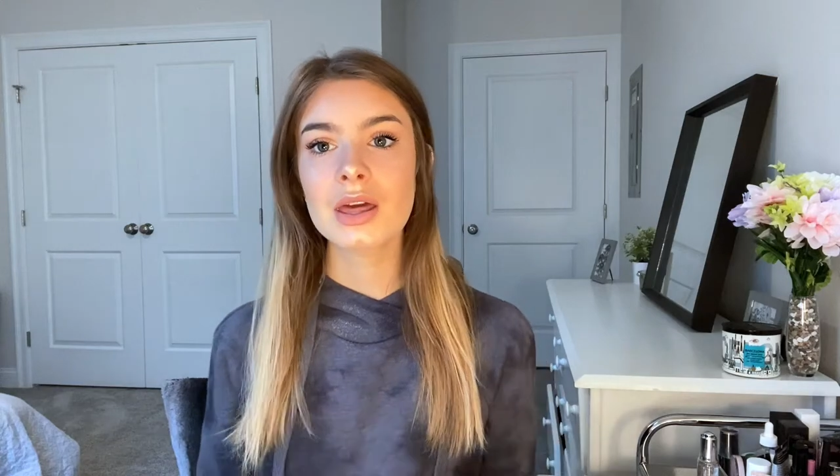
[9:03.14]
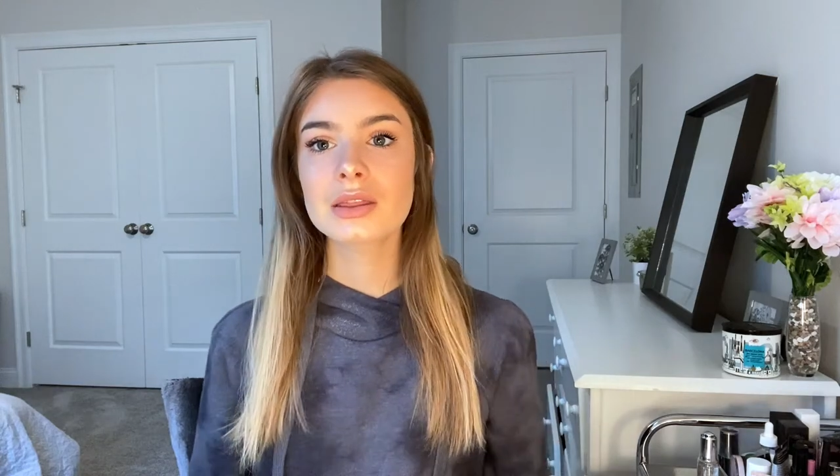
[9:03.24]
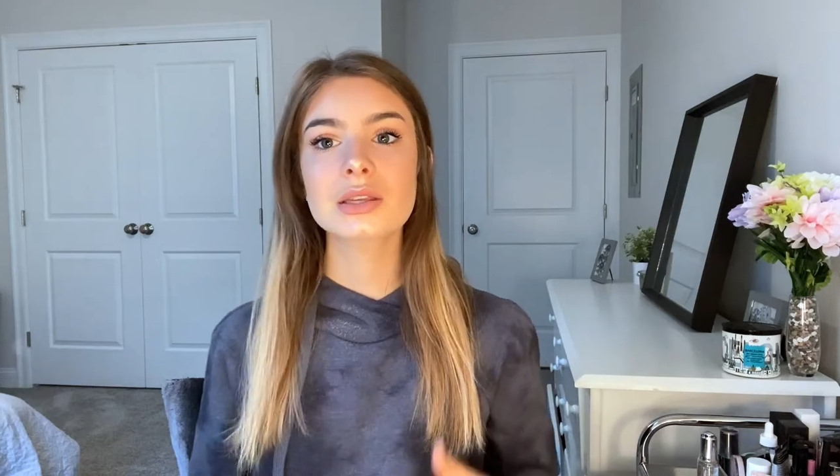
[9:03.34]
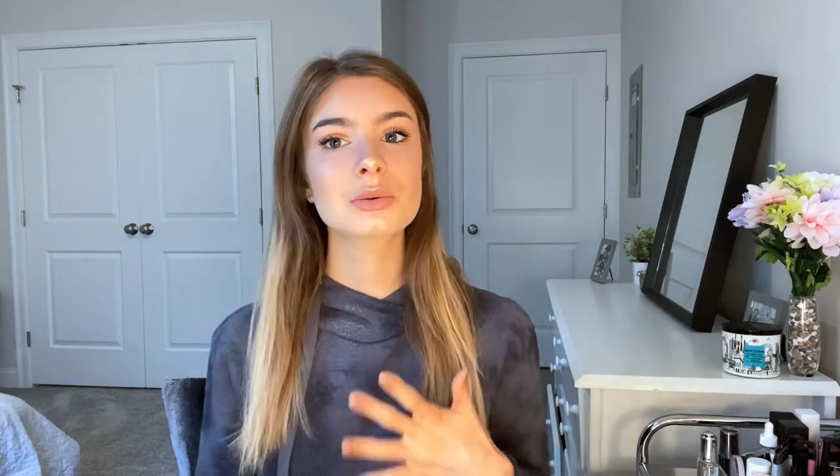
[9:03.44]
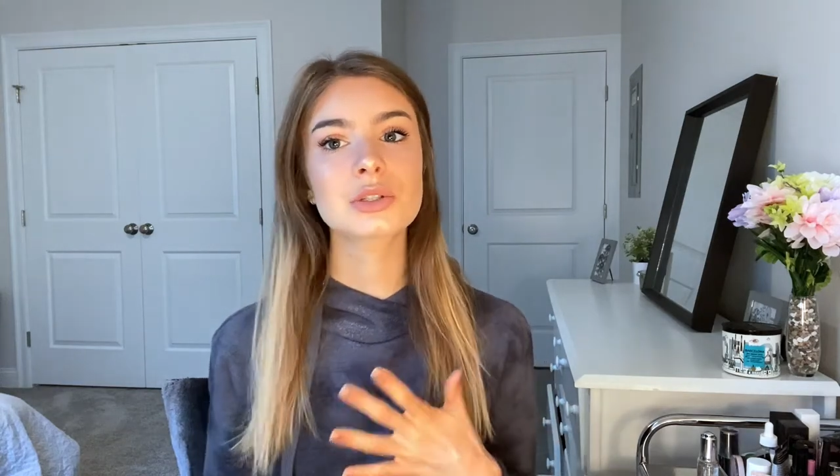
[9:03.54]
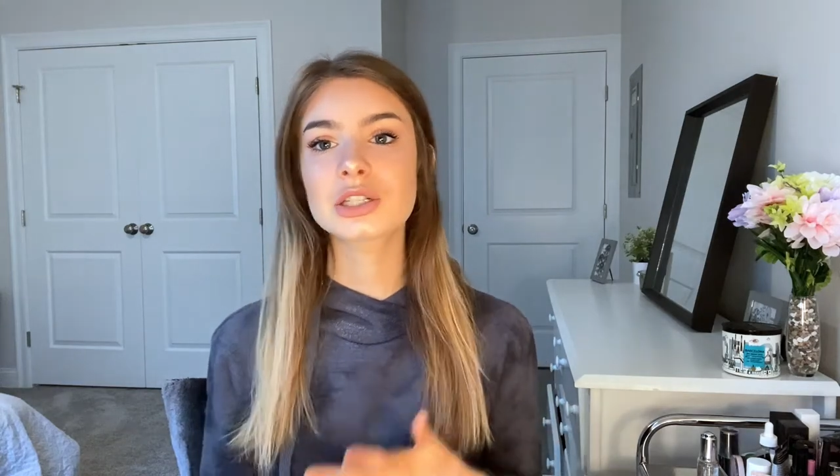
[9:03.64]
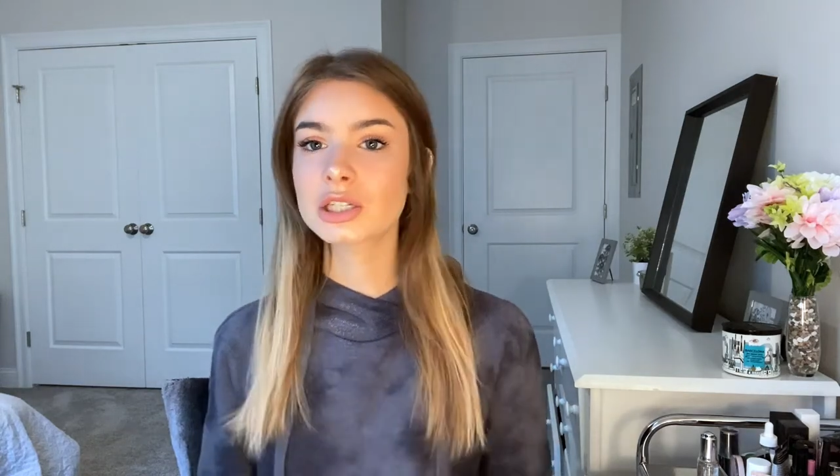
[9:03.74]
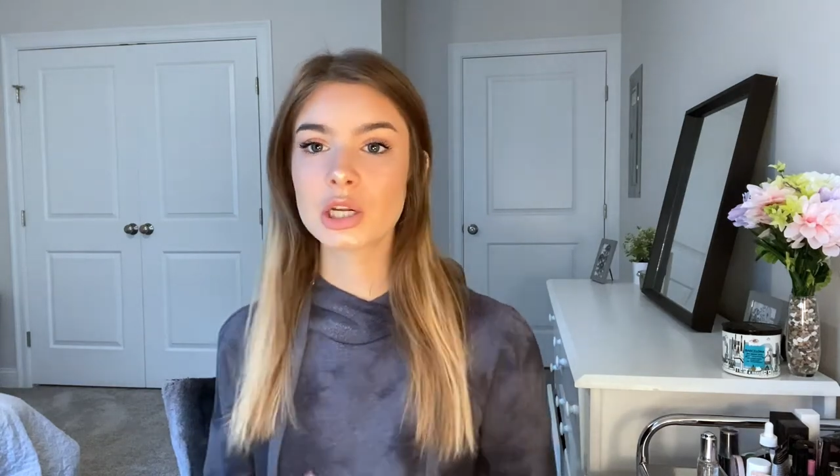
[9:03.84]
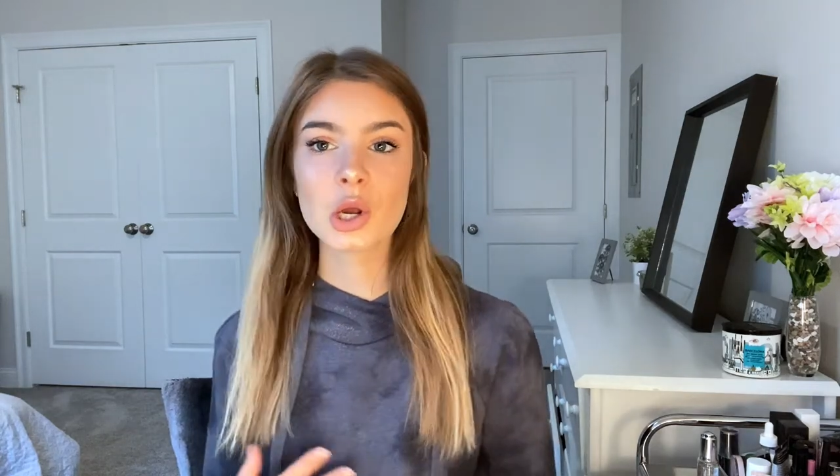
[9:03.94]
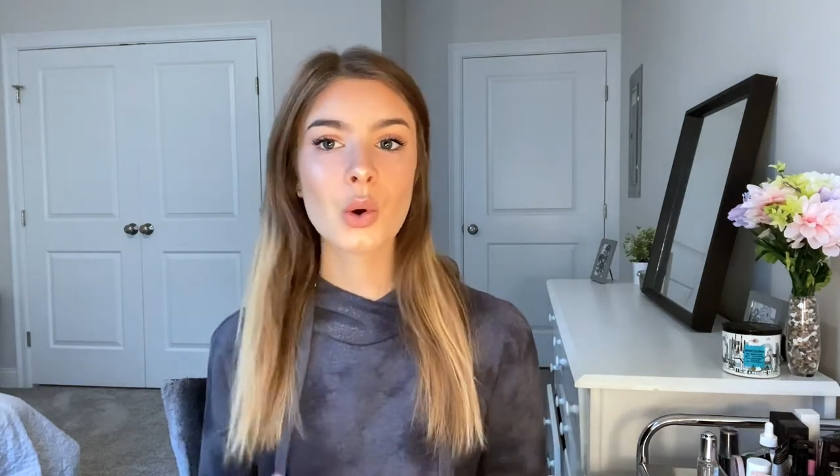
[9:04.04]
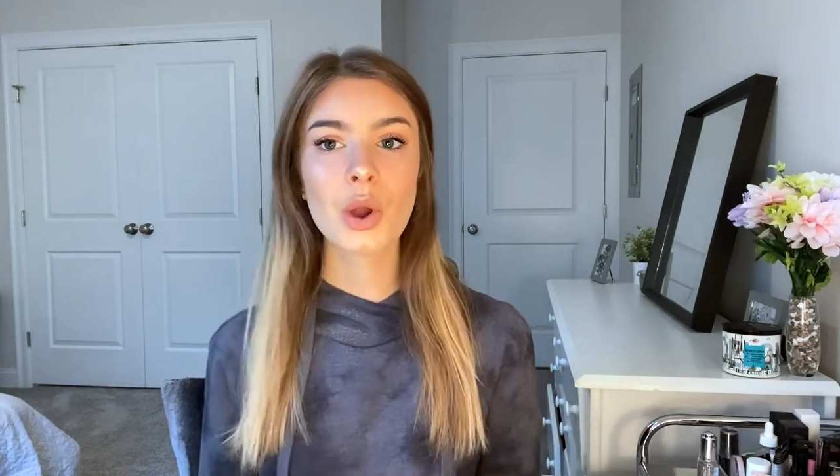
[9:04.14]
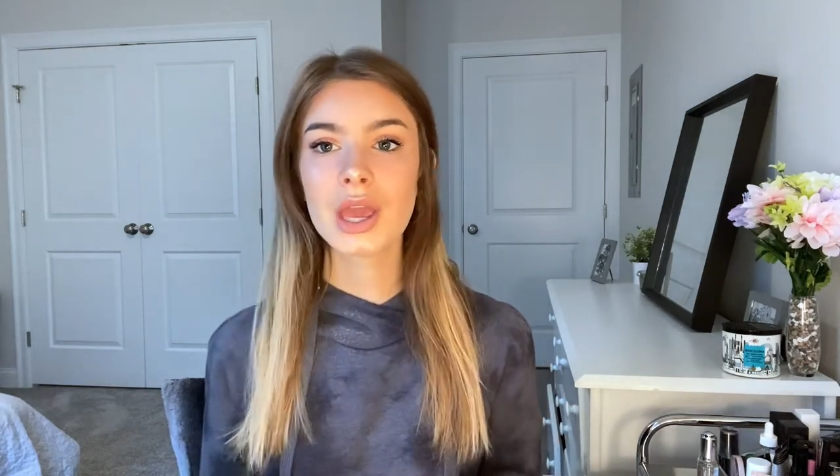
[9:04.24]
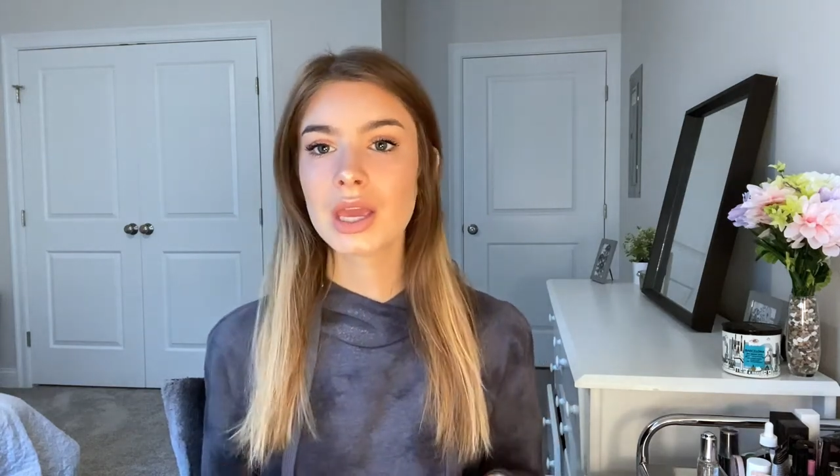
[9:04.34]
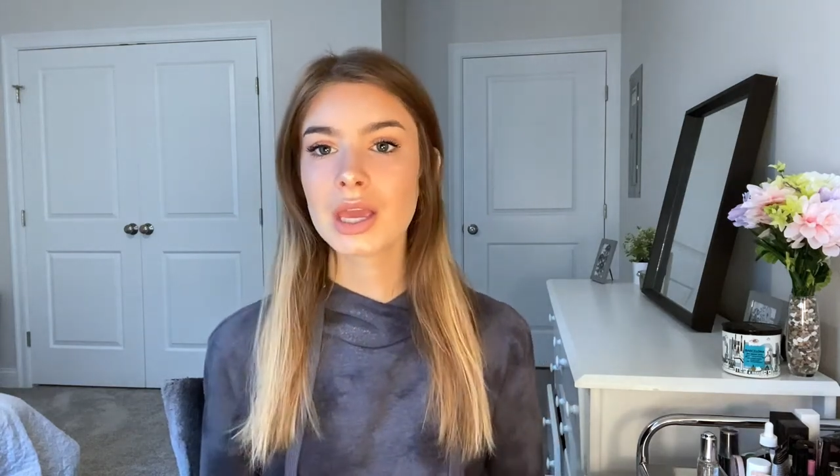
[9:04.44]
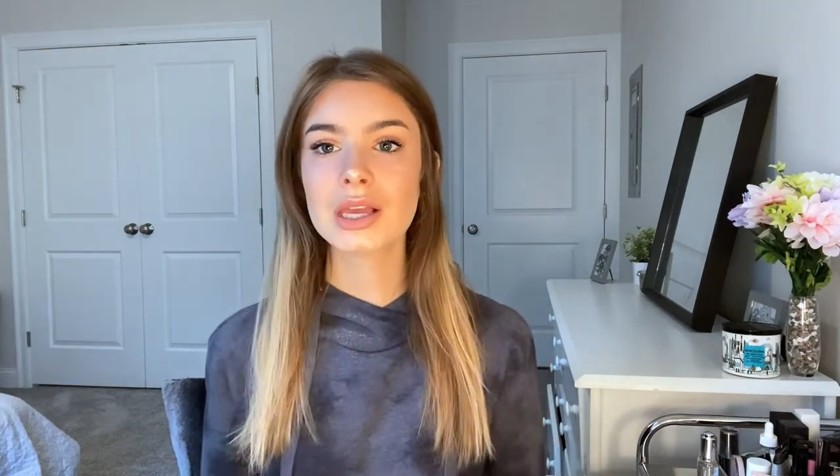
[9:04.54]
This was just a
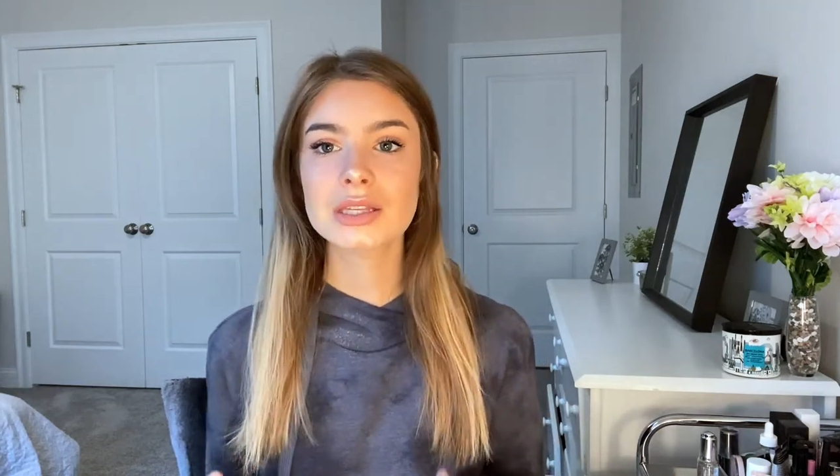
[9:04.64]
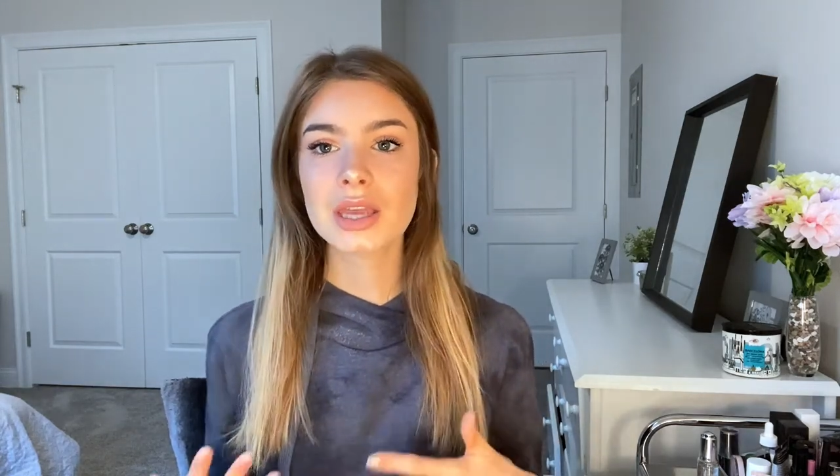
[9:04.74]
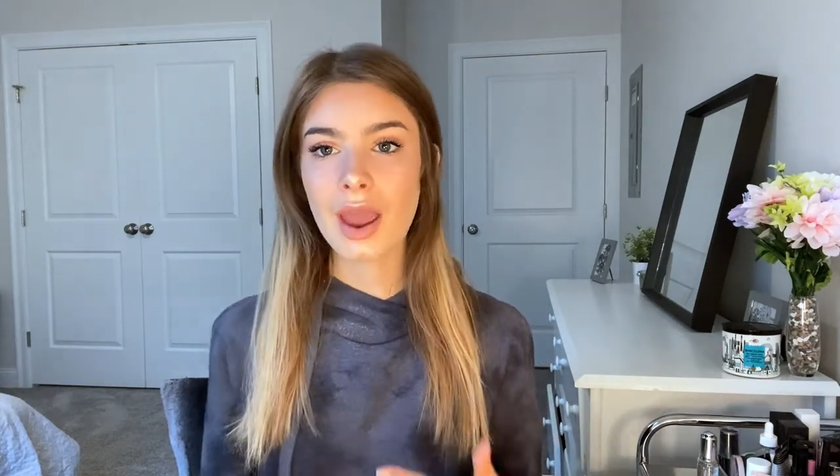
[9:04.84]
quick, easy,